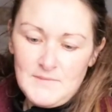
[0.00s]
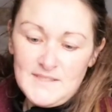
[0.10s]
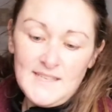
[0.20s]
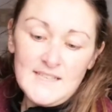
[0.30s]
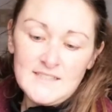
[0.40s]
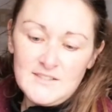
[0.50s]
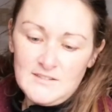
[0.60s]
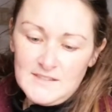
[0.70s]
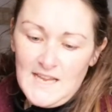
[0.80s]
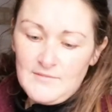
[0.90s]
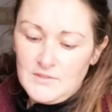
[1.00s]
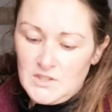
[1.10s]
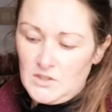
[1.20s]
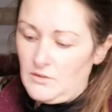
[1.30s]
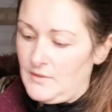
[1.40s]
It says 7
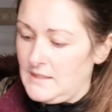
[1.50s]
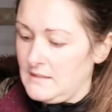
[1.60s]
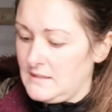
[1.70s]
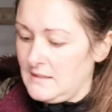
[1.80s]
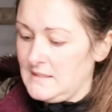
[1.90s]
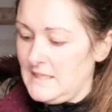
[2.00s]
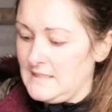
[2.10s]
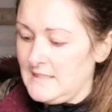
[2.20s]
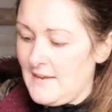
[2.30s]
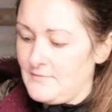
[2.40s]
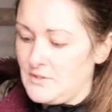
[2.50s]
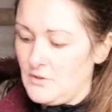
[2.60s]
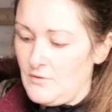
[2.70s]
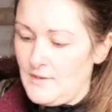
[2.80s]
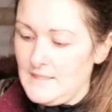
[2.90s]
servings, contains 7
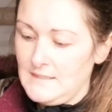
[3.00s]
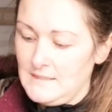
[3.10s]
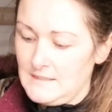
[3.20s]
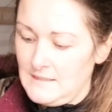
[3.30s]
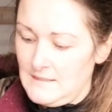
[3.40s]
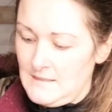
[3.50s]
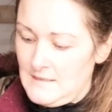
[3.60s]
servings.